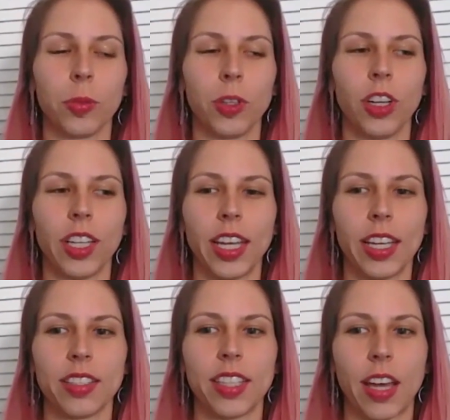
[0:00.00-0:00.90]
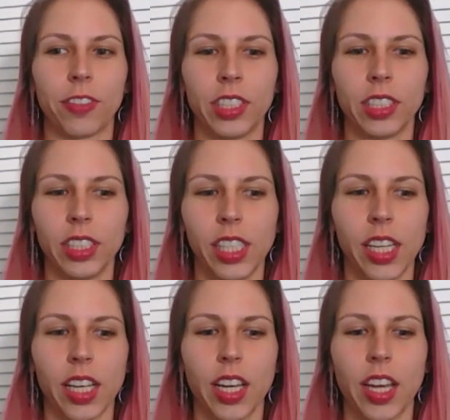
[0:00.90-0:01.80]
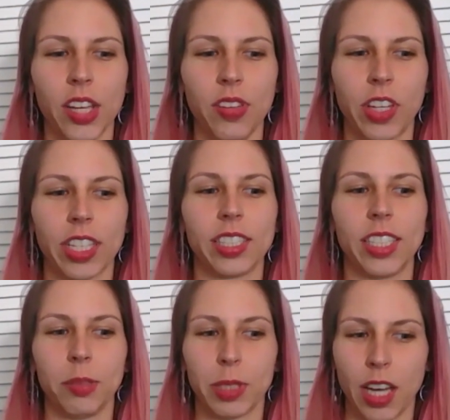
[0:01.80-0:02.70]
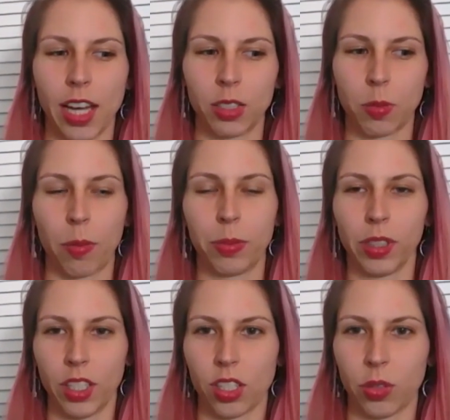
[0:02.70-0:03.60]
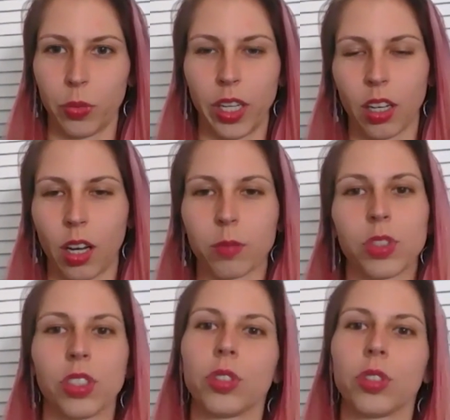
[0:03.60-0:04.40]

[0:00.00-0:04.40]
community is definitely a very stigmatized population when it comes